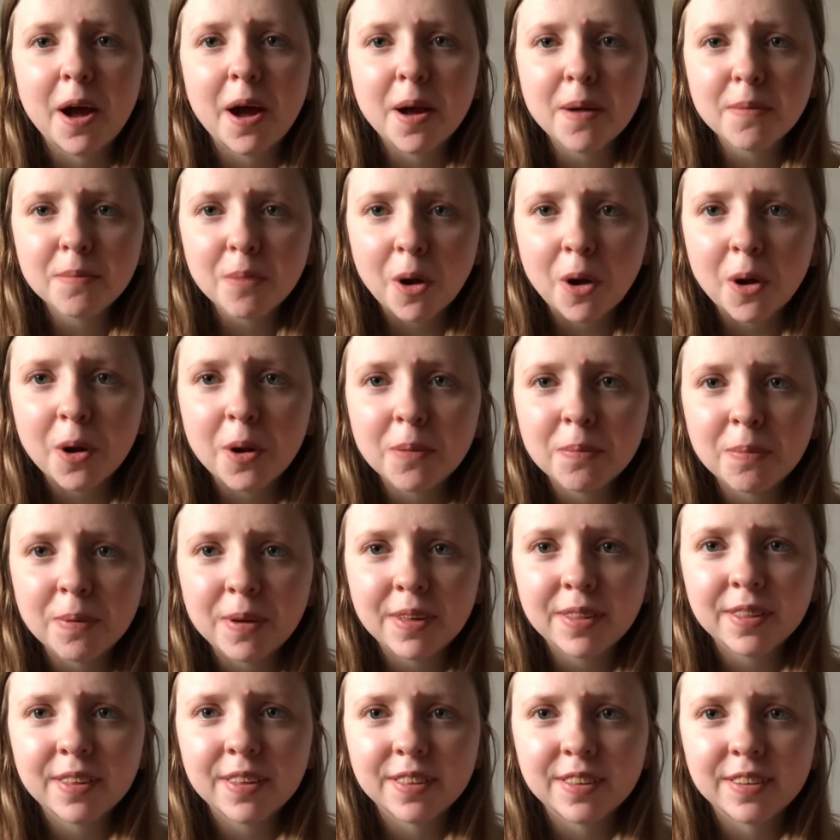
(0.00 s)
I'm
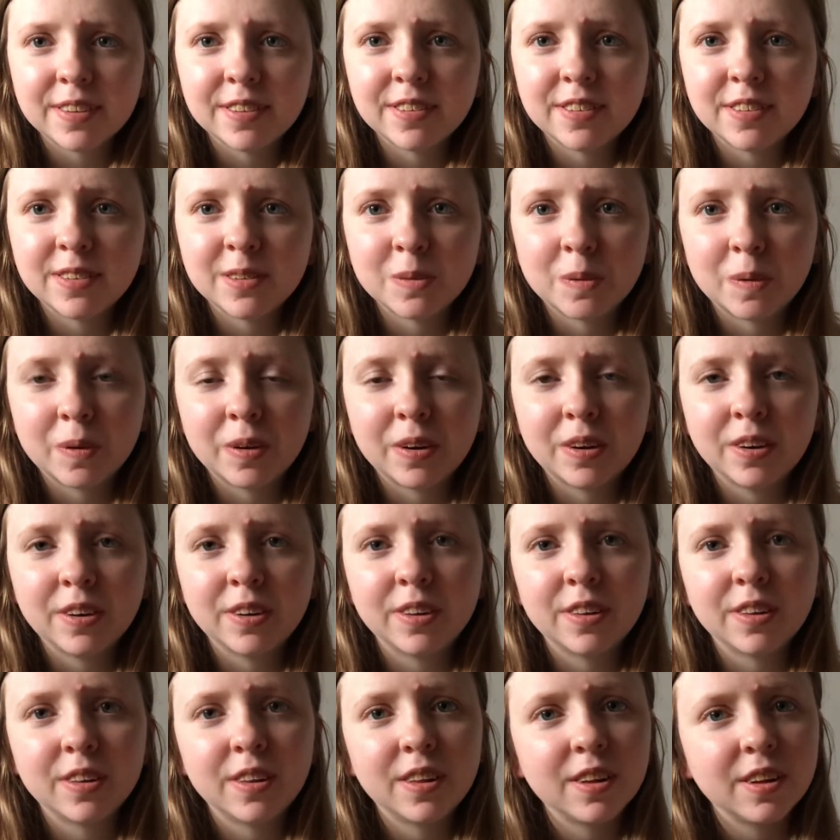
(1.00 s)
hoping that this is
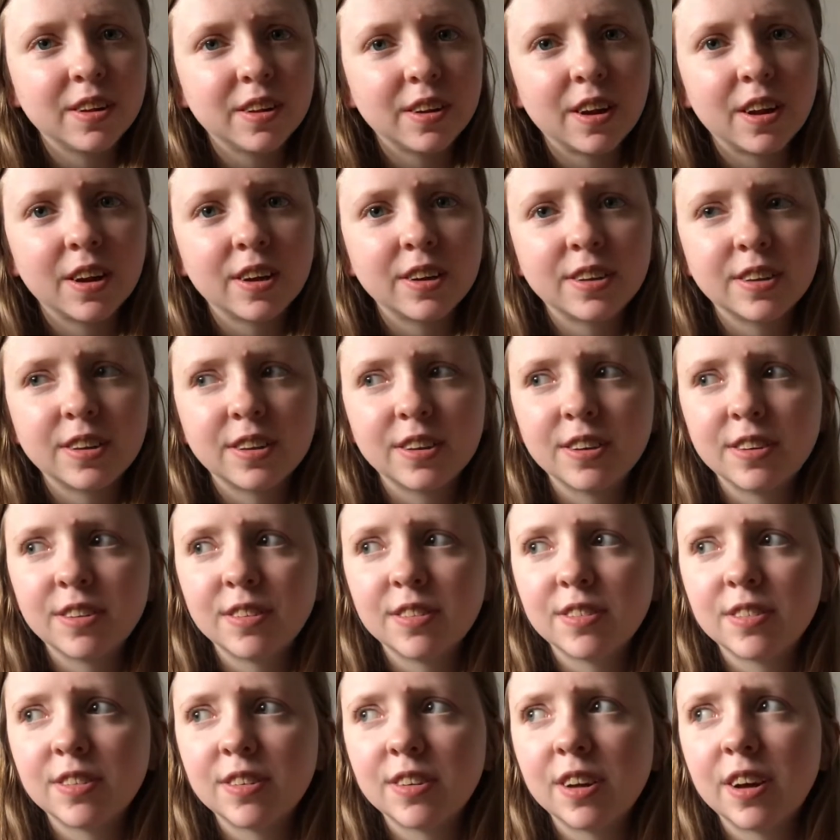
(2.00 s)
one that I
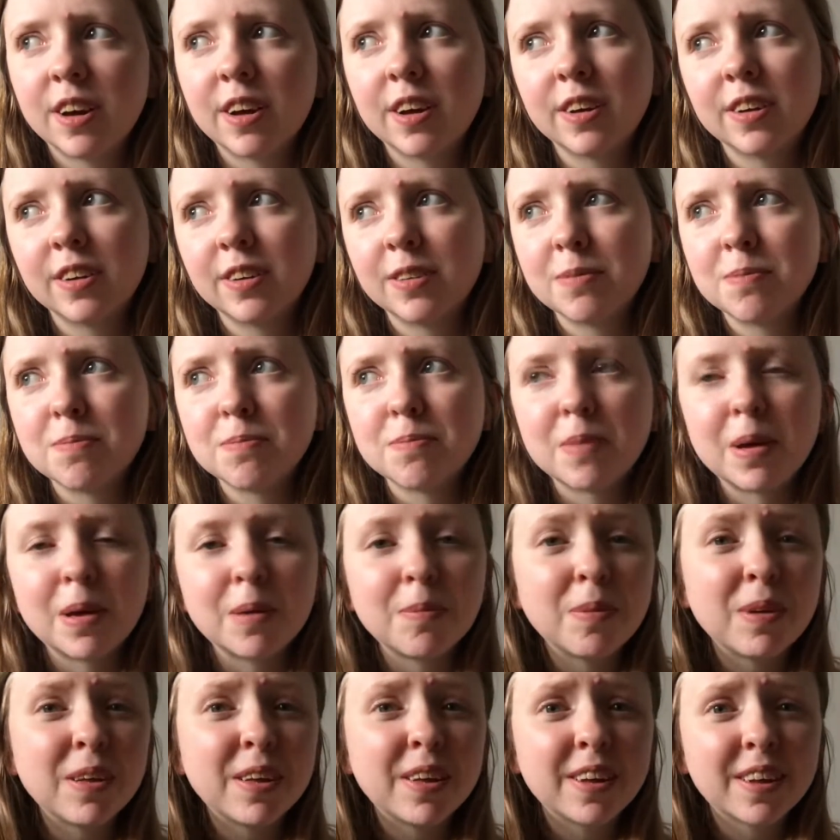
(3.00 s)
can
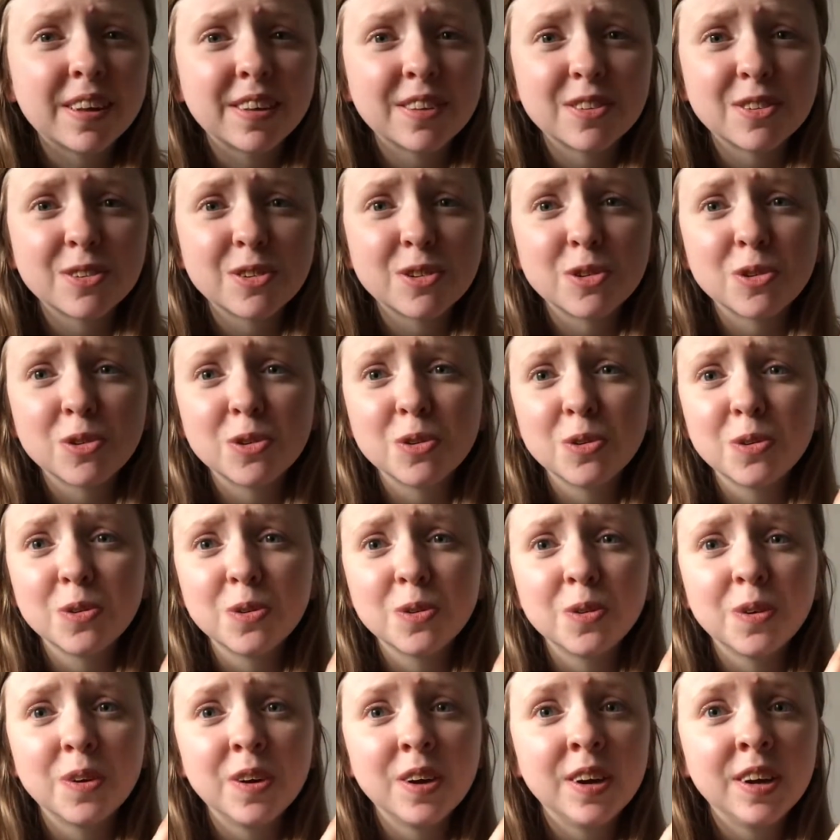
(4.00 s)
maybe get
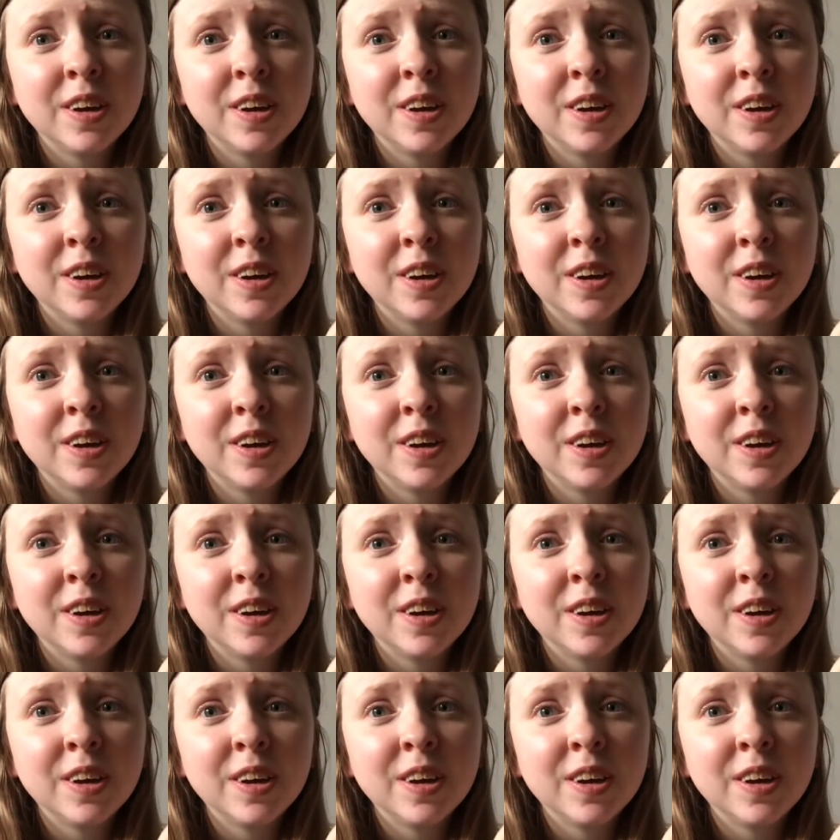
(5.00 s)
to